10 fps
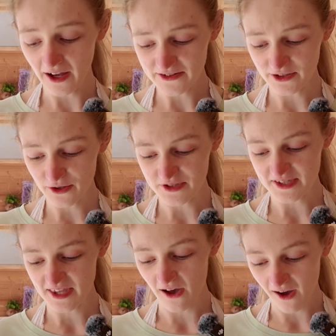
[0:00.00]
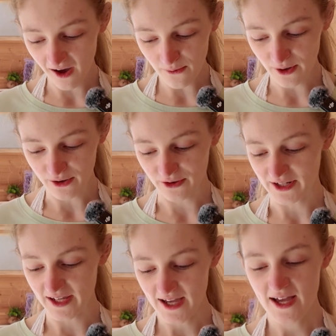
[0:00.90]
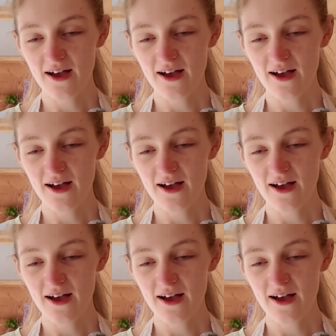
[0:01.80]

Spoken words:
I don't know, just the artwork on it.